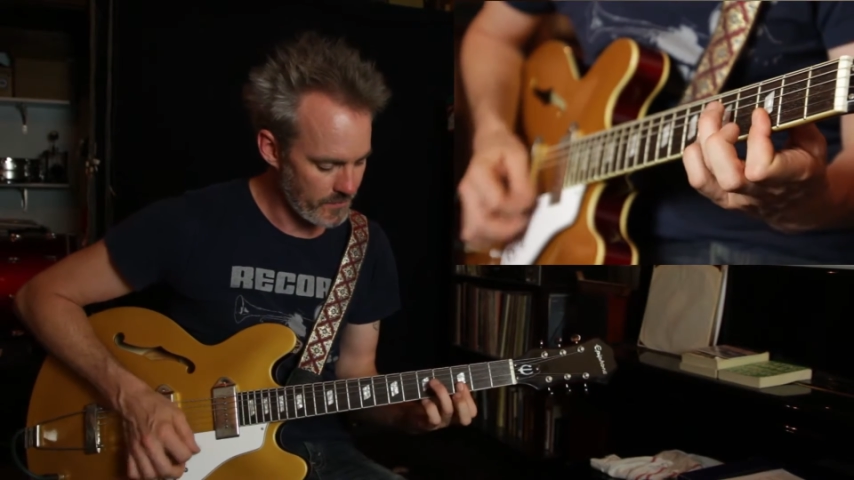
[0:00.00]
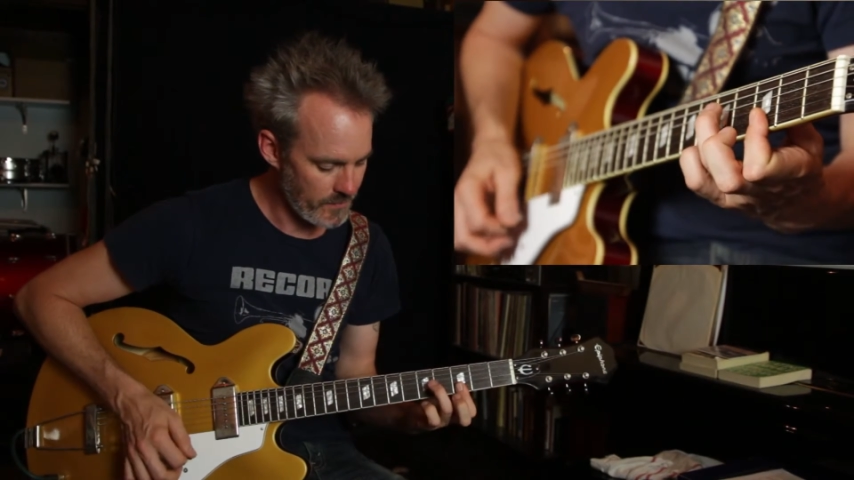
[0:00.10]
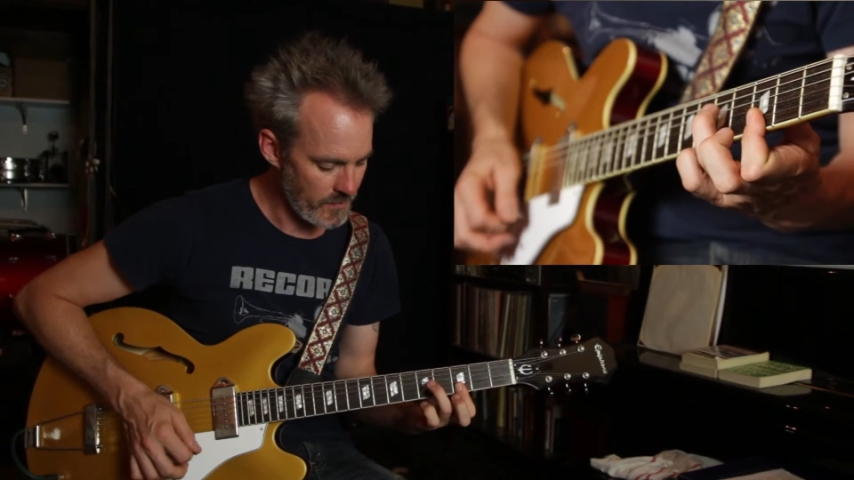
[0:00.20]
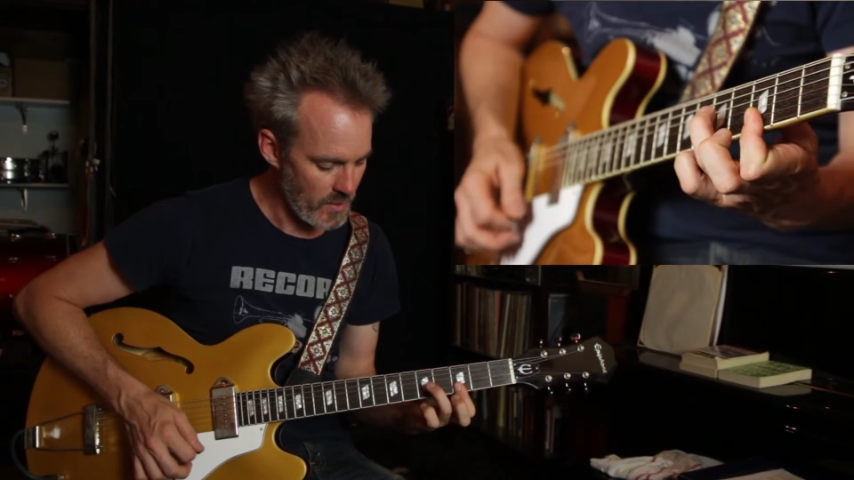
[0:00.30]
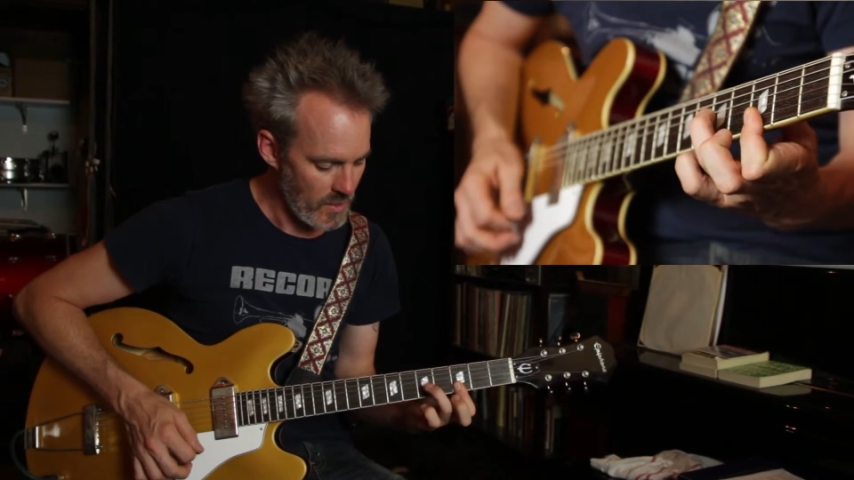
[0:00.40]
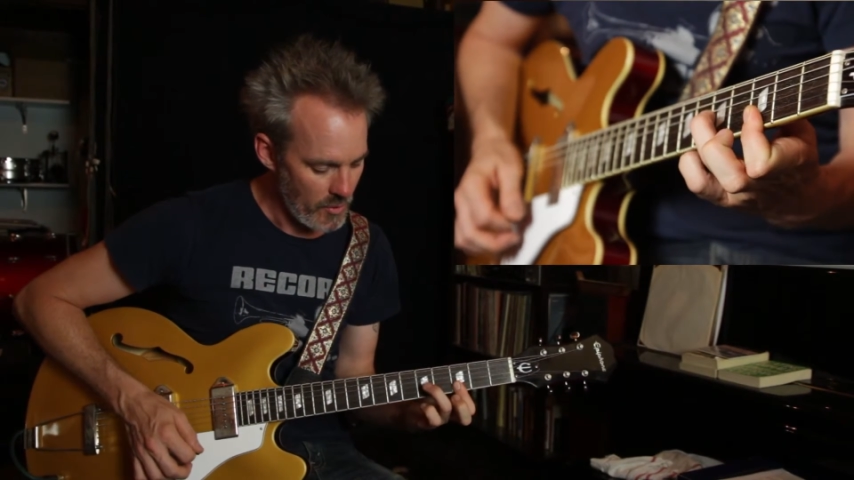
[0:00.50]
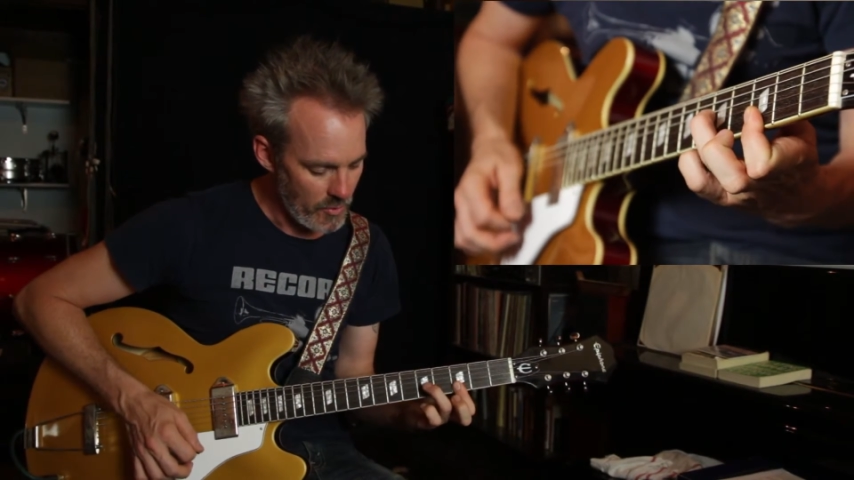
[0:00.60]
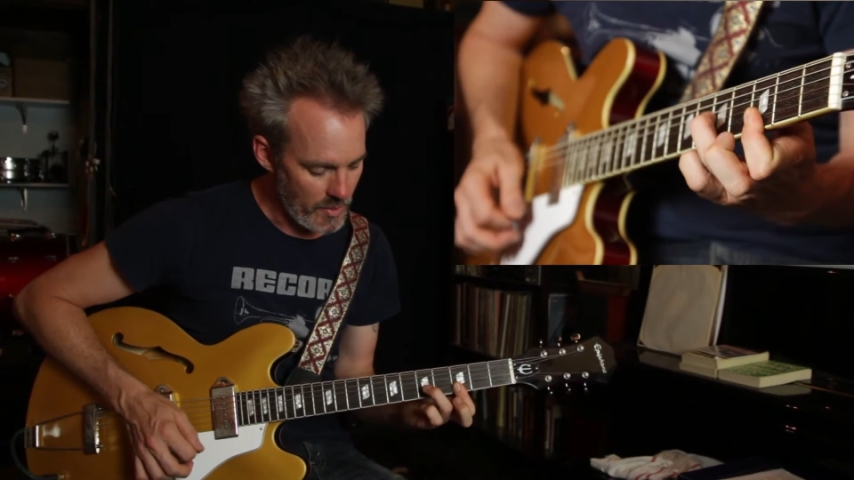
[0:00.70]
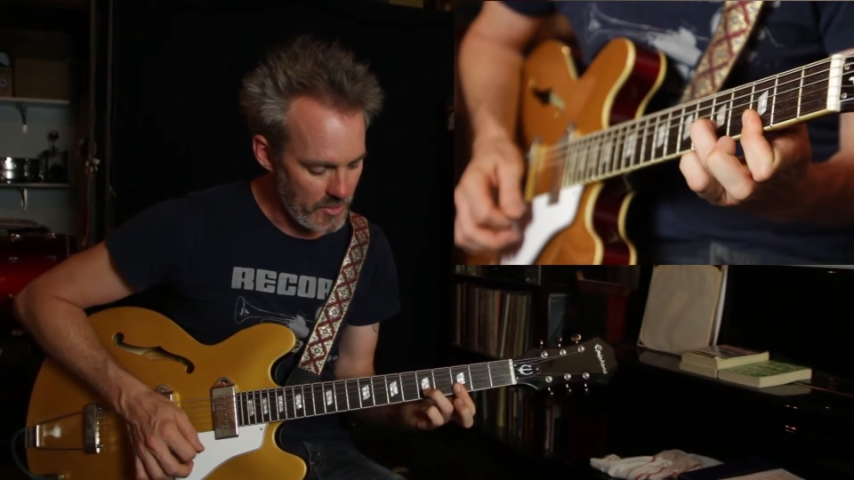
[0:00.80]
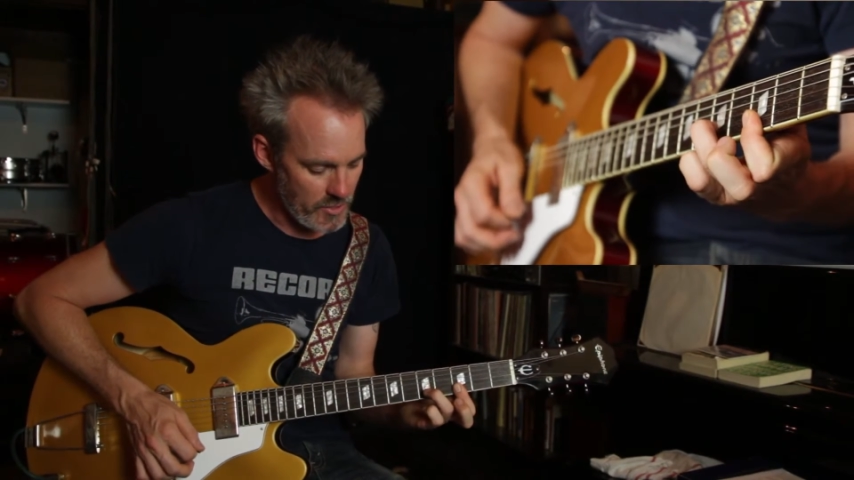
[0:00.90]
what
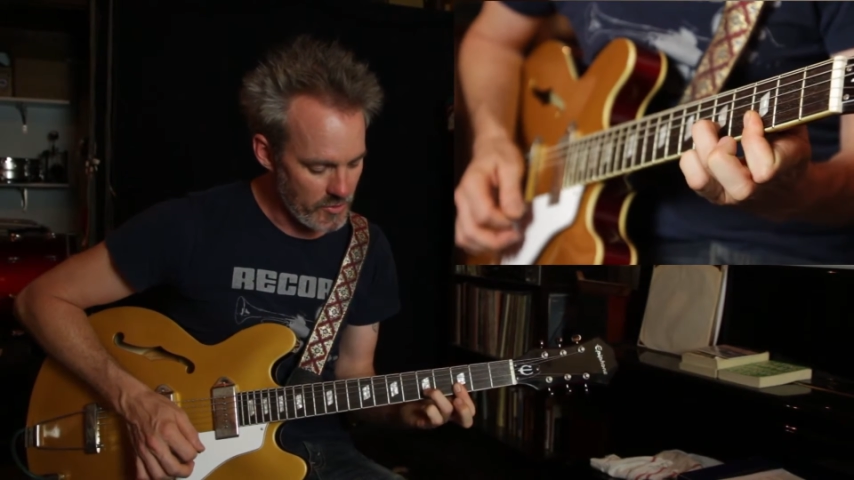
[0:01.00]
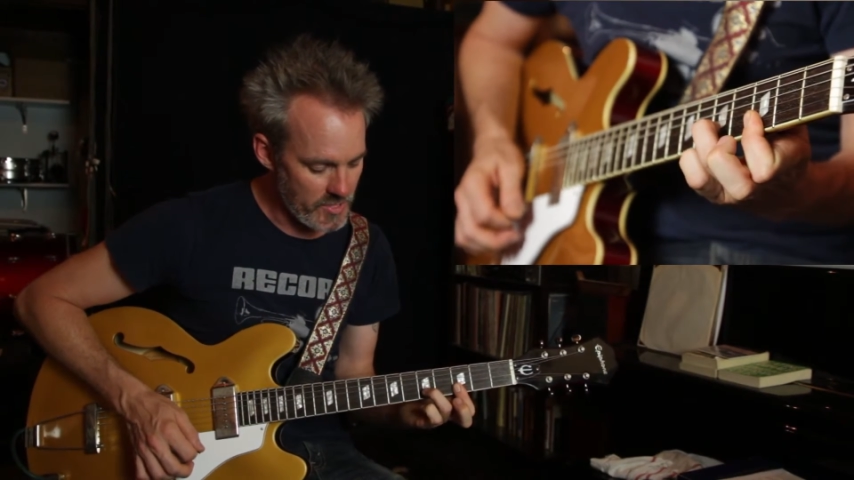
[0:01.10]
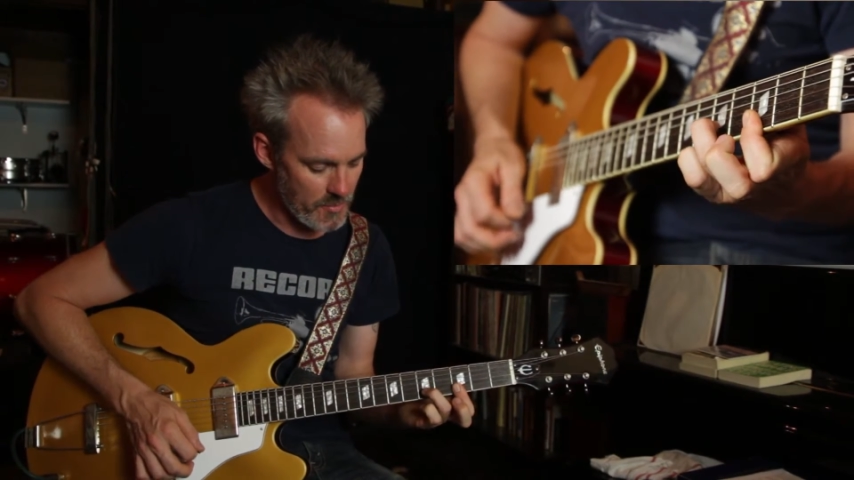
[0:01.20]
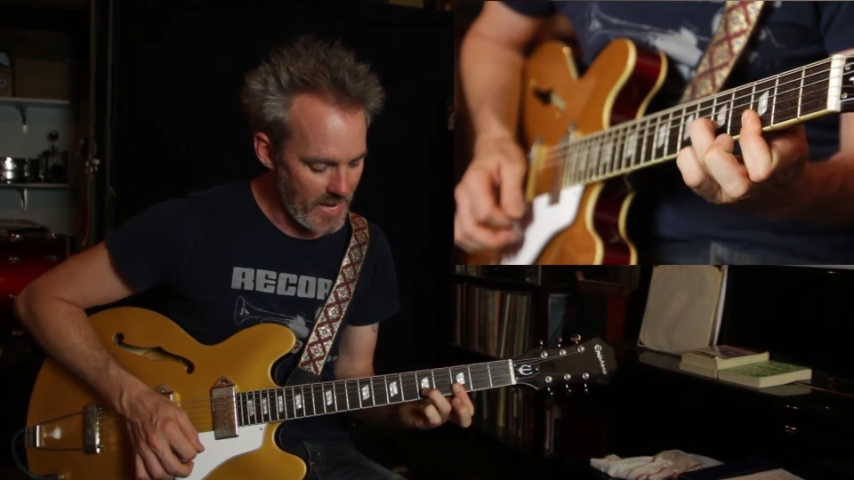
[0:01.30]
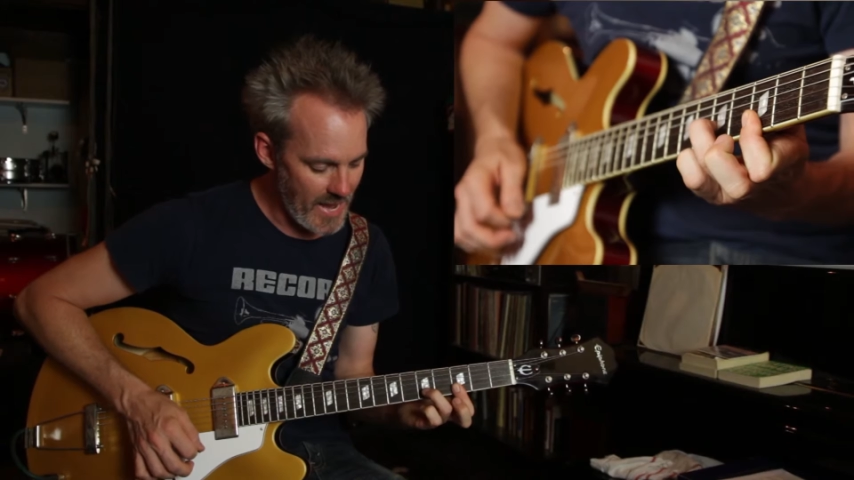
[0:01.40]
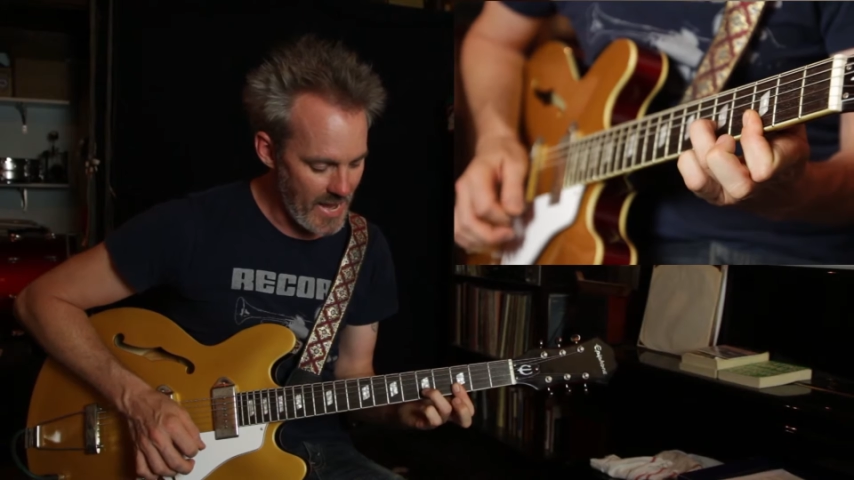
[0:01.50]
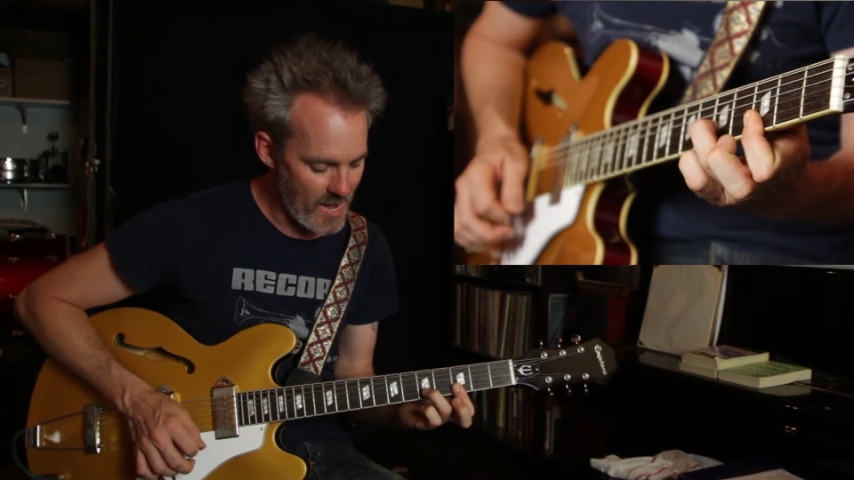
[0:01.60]
I'm going to do is I'm going to